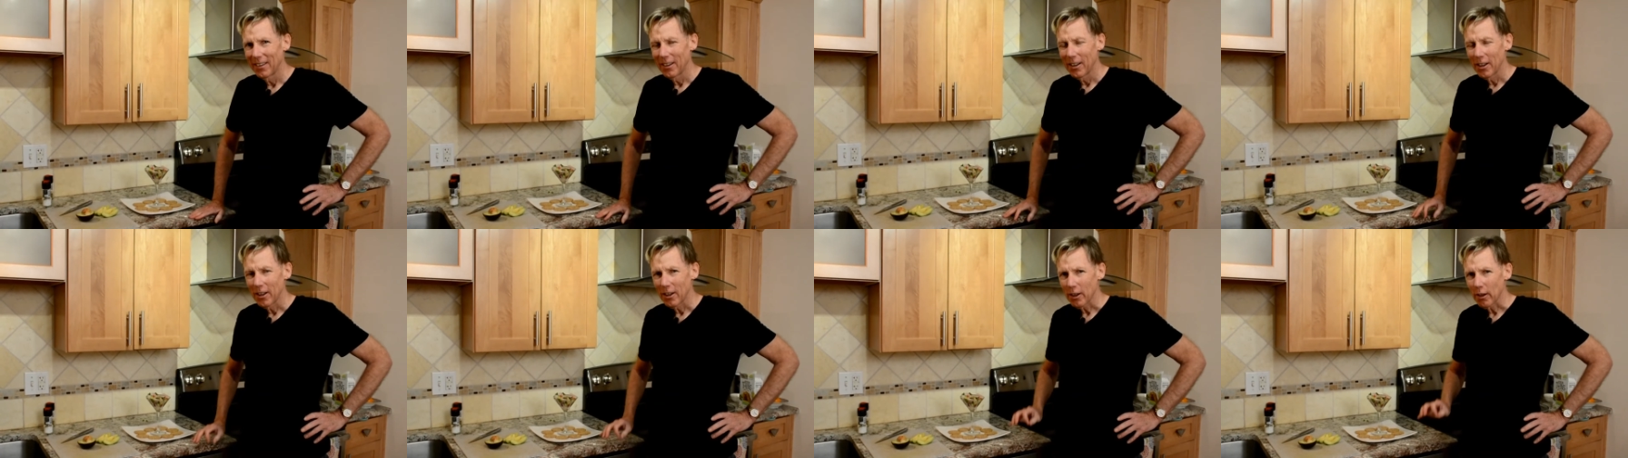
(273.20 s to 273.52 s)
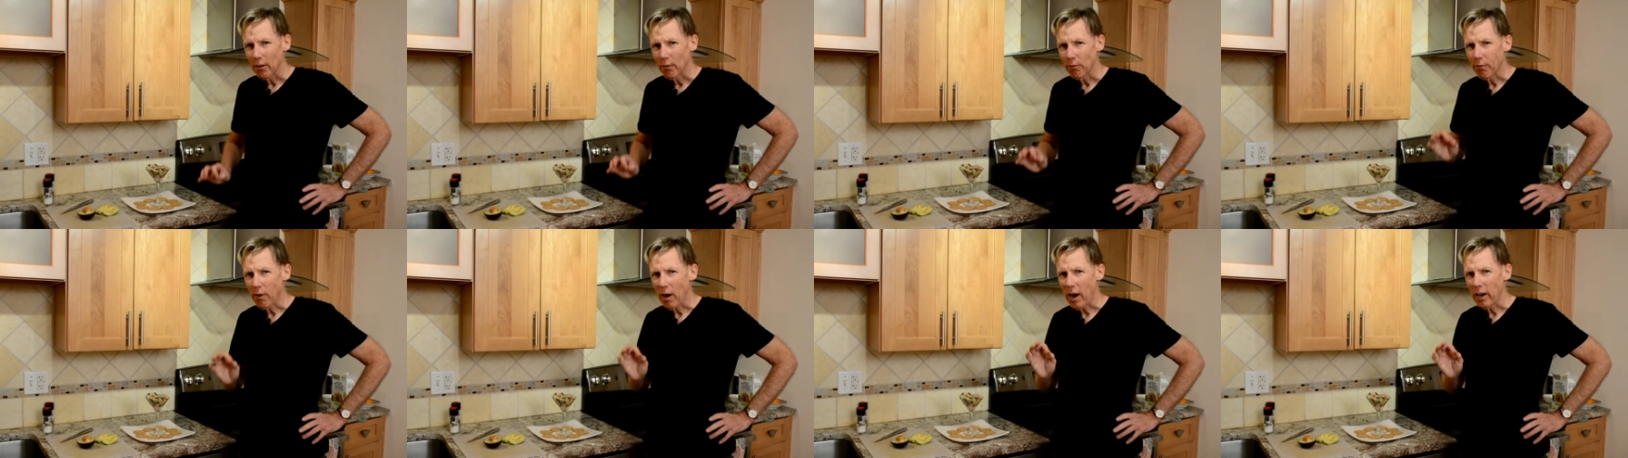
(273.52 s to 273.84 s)
The
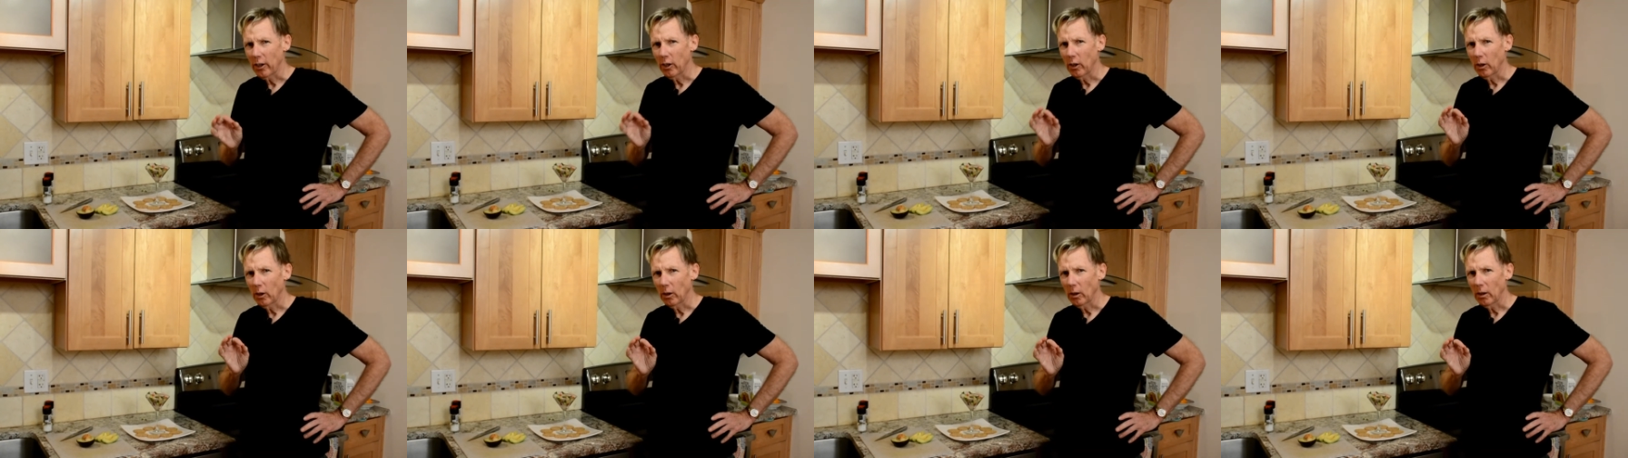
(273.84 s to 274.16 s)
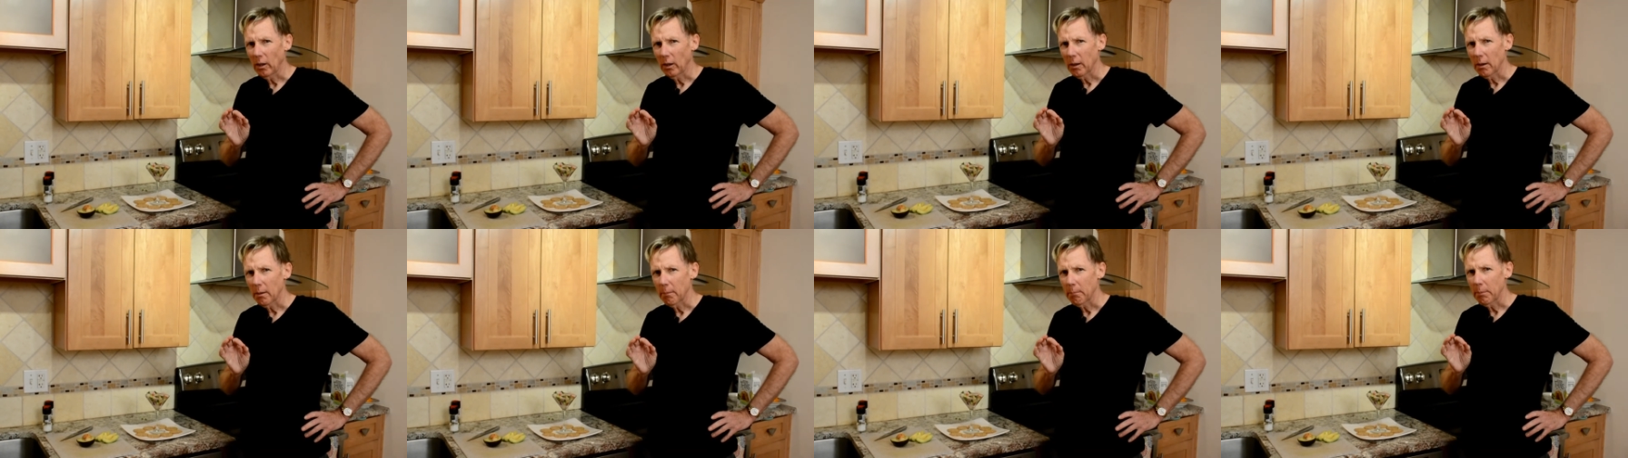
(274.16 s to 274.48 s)

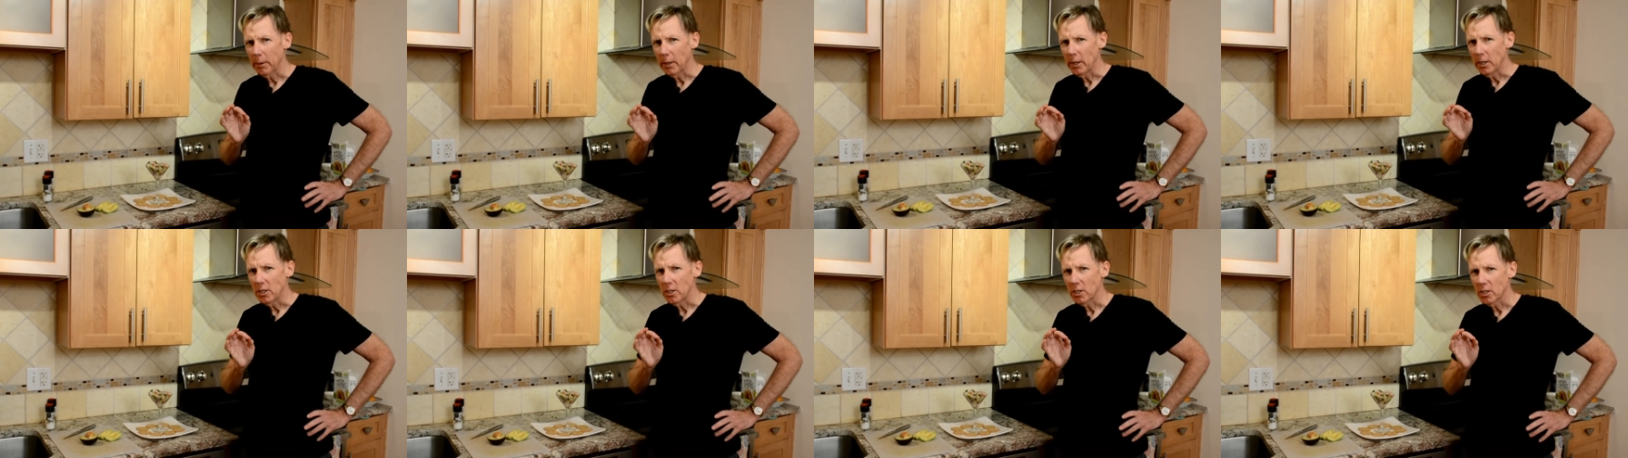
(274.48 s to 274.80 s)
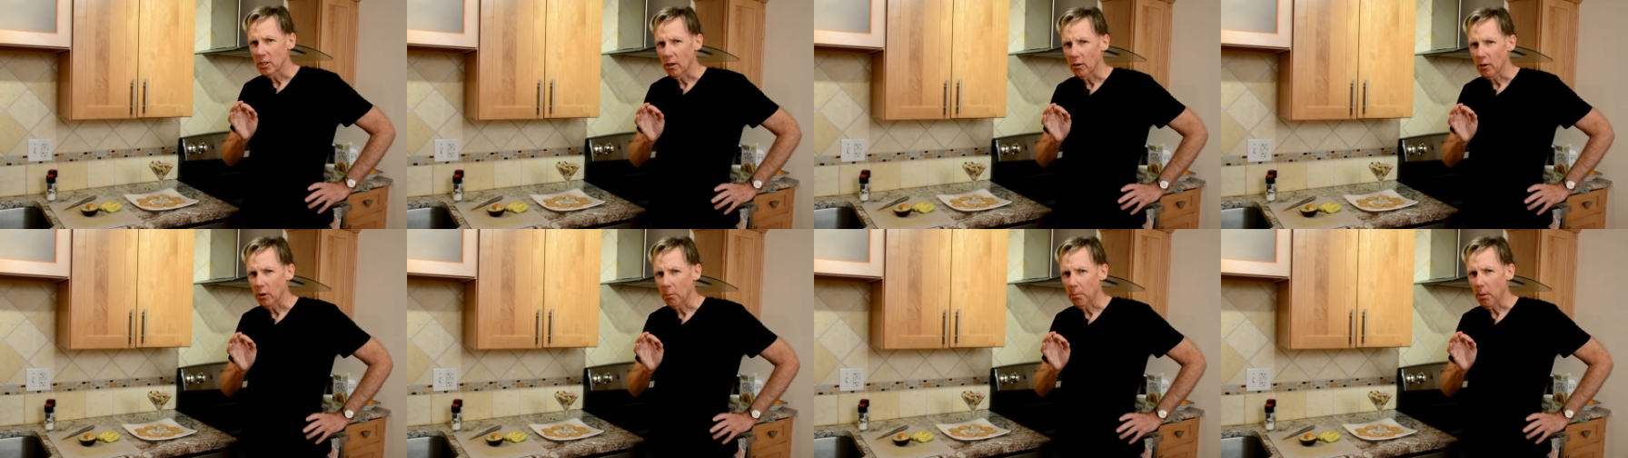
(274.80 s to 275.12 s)
final piece
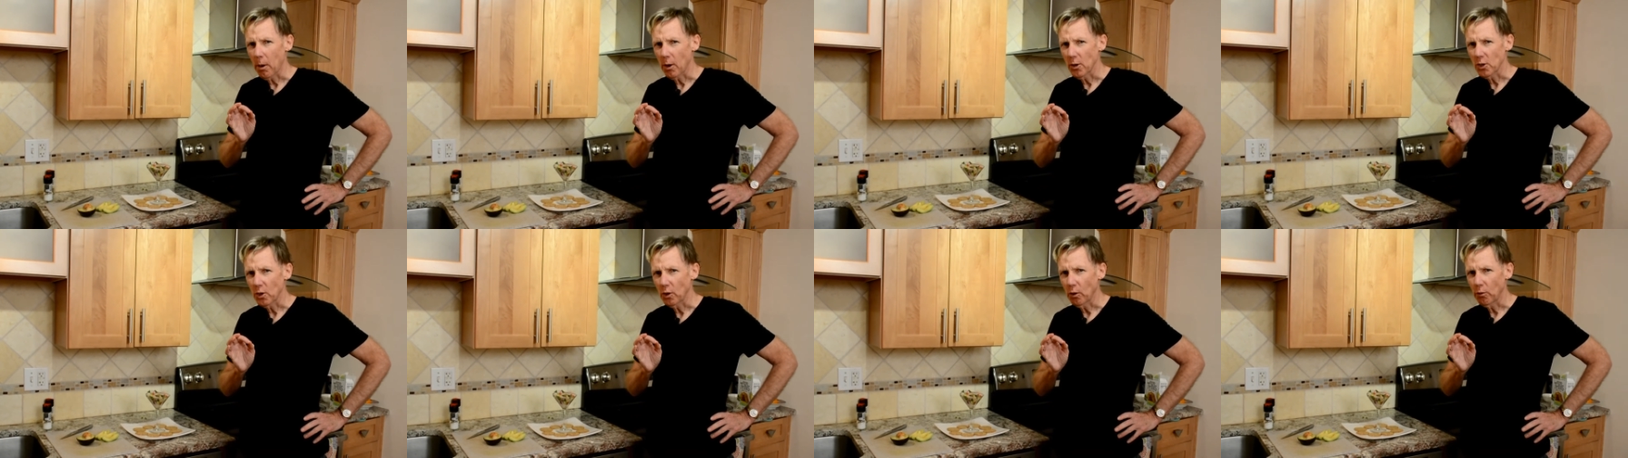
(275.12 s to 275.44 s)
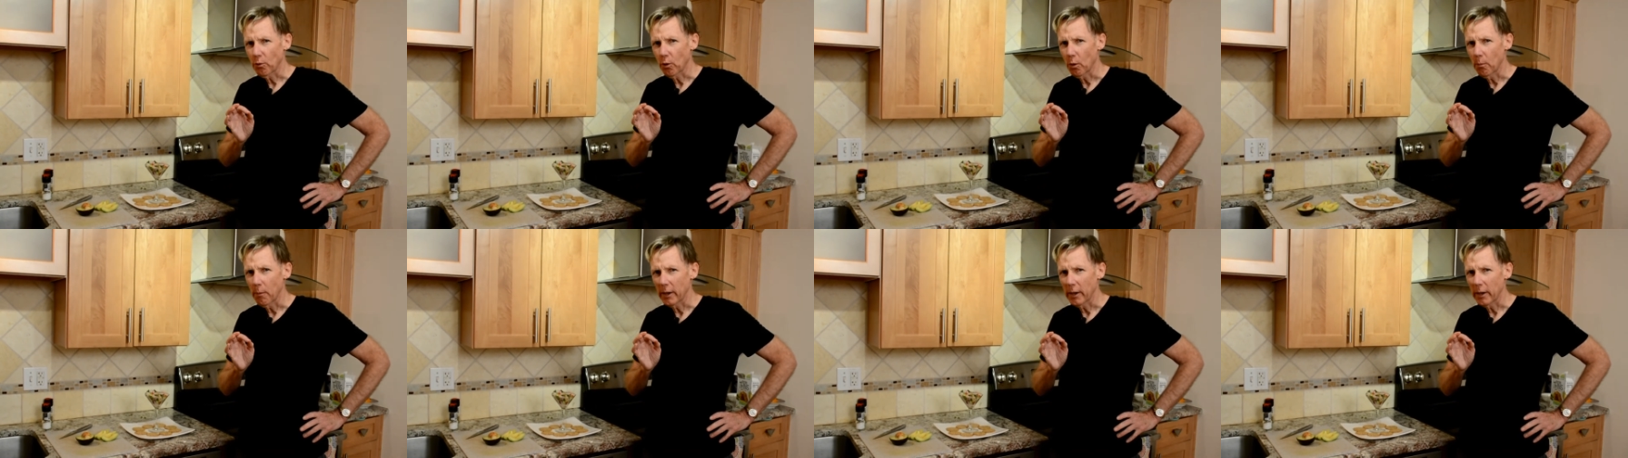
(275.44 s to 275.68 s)
of the puzzle for